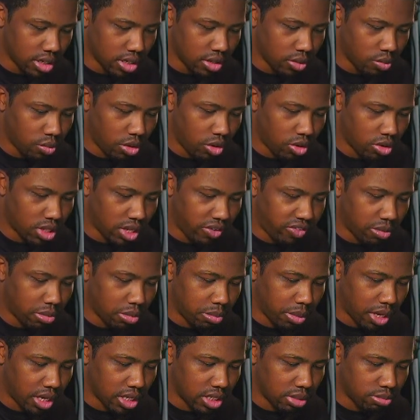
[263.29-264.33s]
we're gonna definitely be
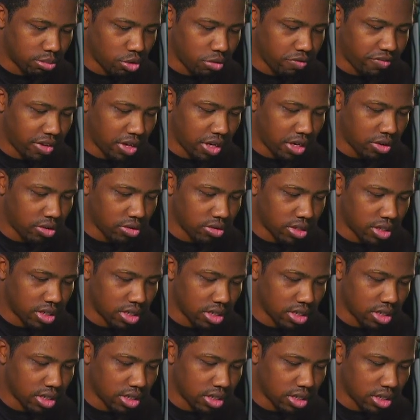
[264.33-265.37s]
making some more videos of
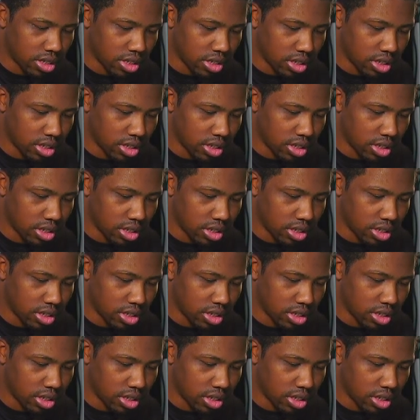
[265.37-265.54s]
this.